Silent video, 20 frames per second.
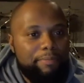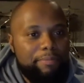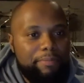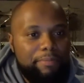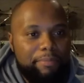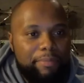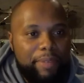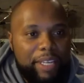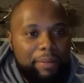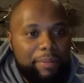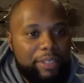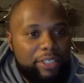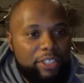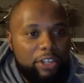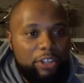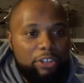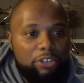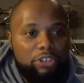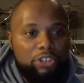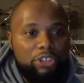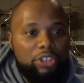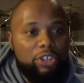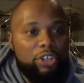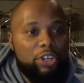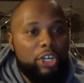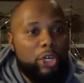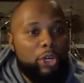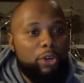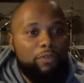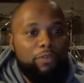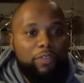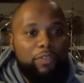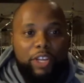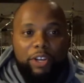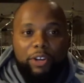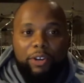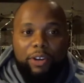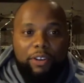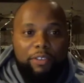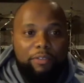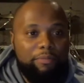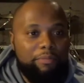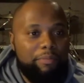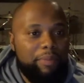being misunderstood or fear of